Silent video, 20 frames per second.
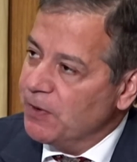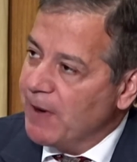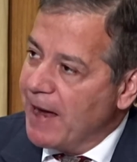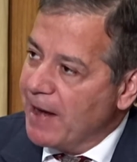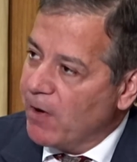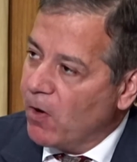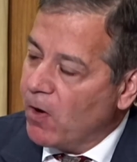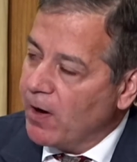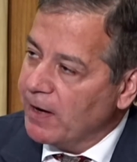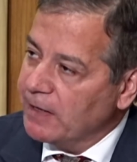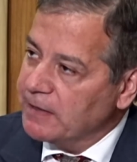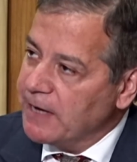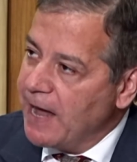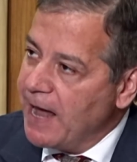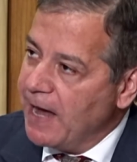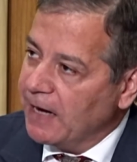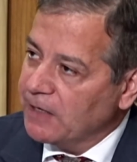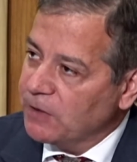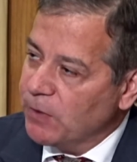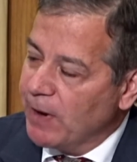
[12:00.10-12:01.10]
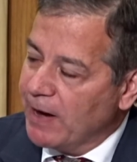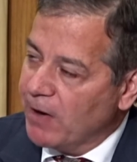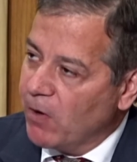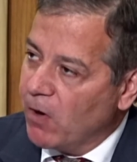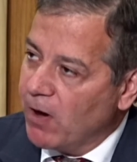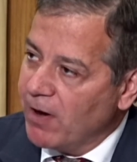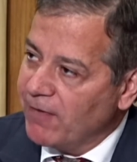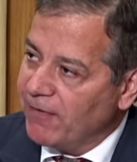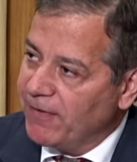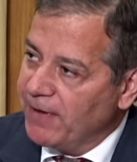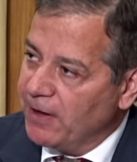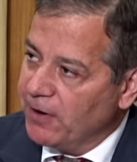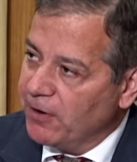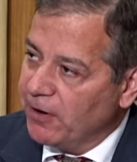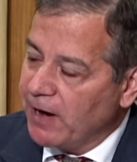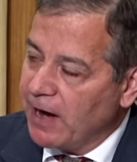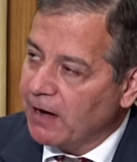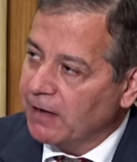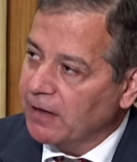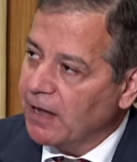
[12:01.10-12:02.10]
who had heart attacks, who had heart failure,
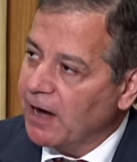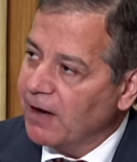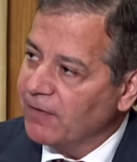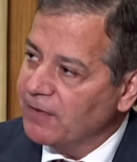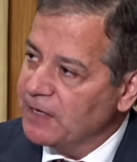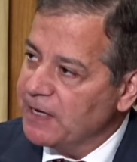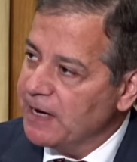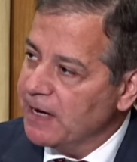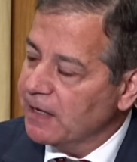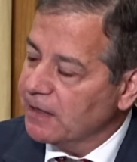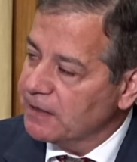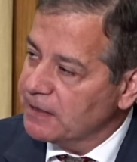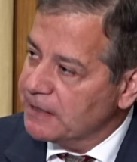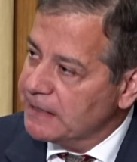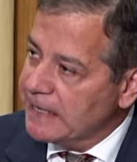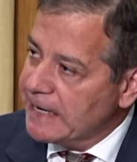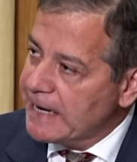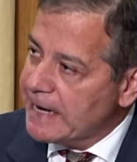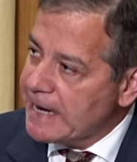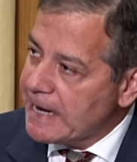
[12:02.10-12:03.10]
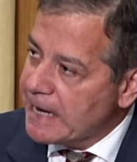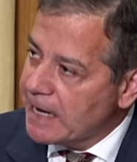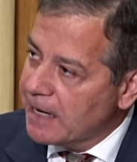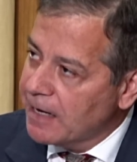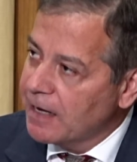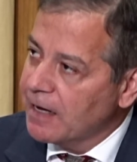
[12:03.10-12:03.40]
got a lot of TLC,